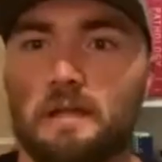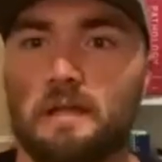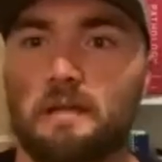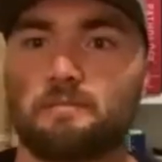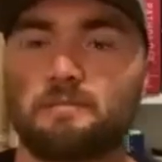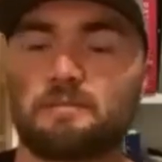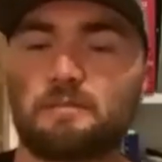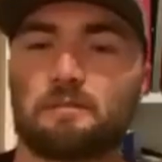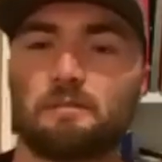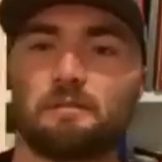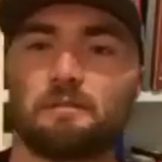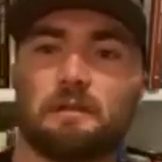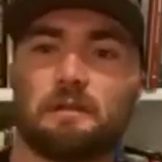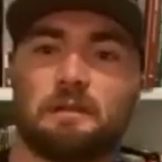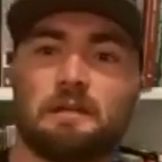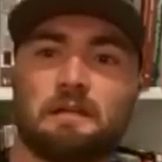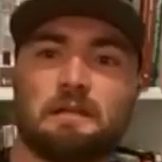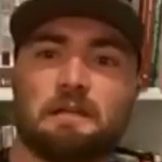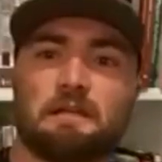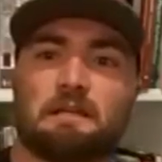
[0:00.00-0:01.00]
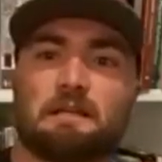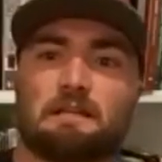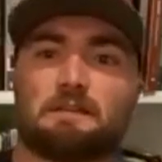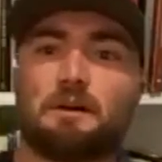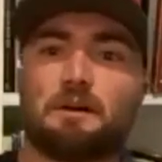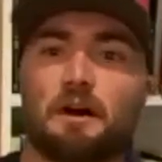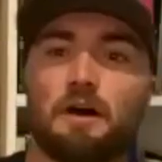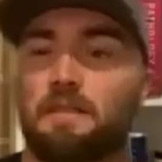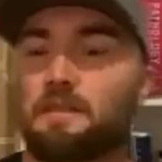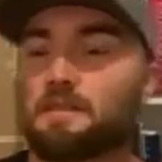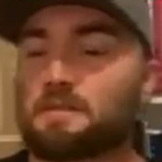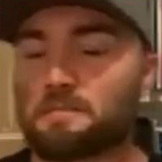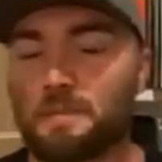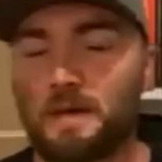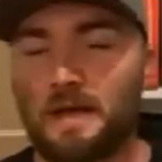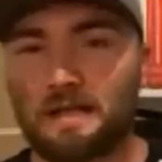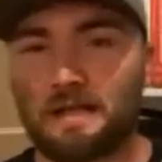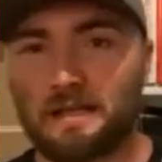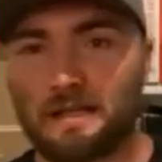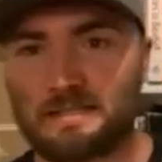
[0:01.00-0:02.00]
absolutely you know, on this
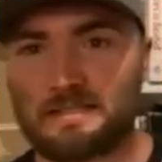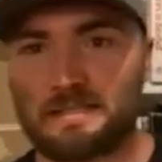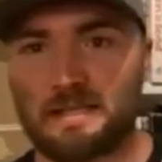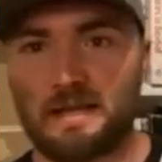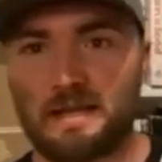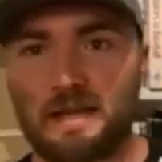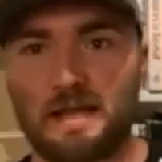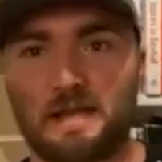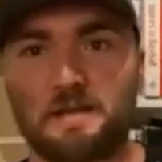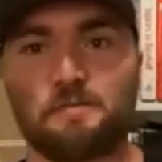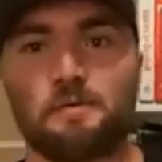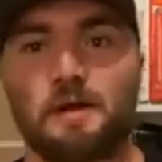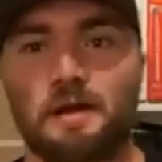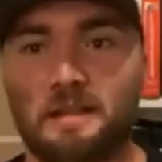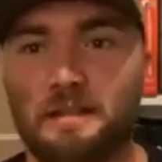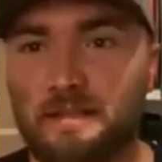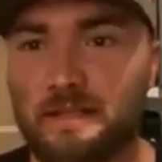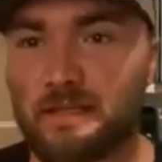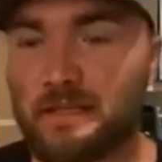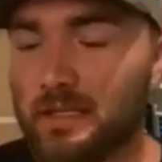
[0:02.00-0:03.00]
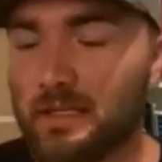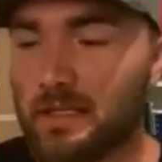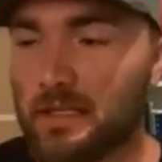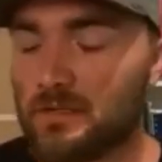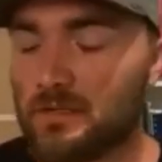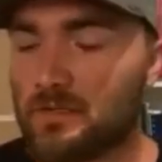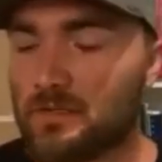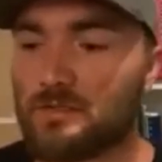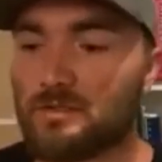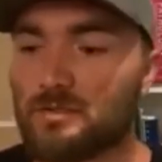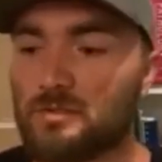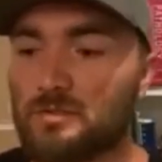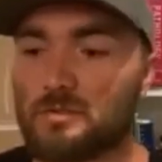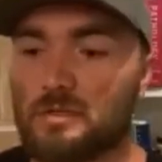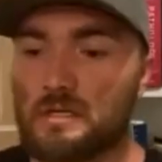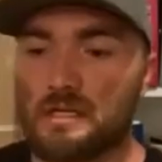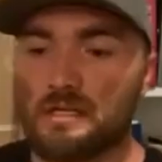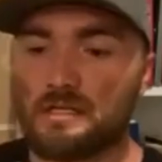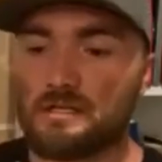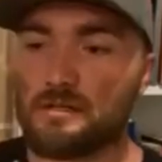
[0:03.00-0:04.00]
podcast, I kind of wanted to get into,
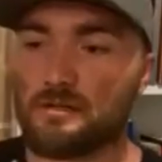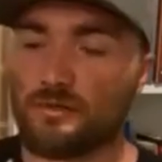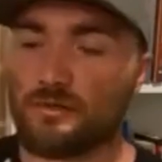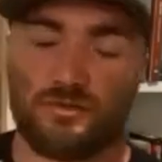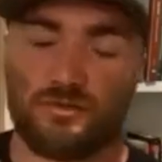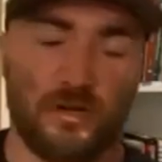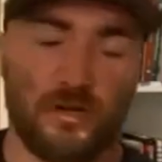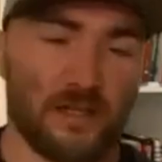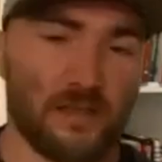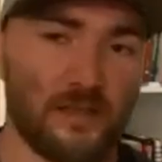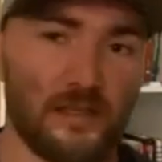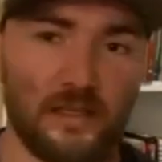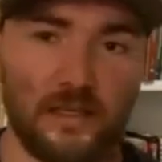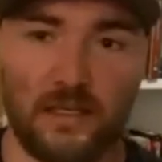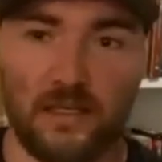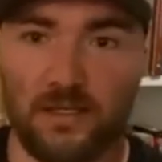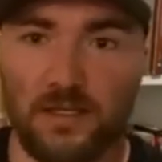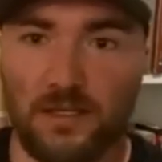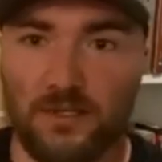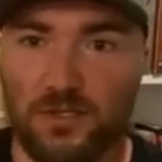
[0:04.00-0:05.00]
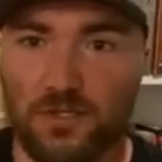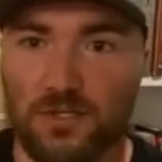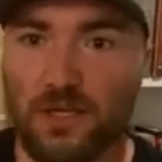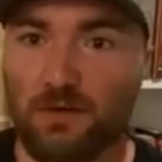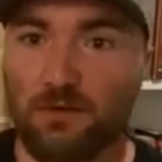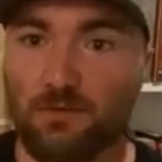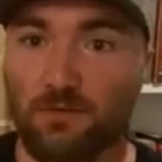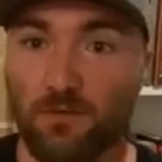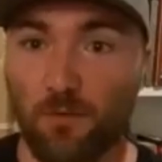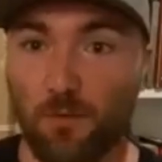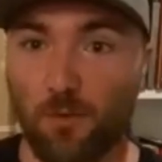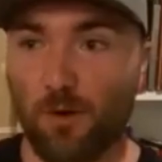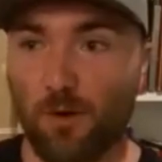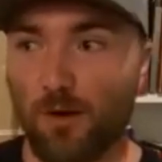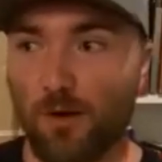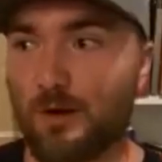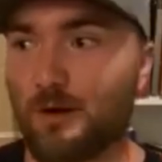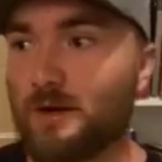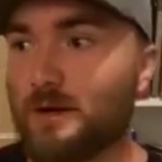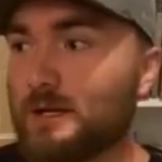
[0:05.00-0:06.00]
you know, strength and conditioning
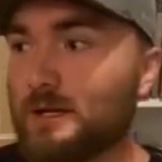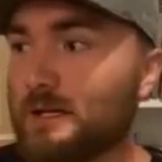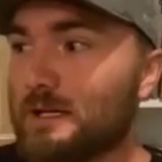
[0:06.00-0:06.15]
for,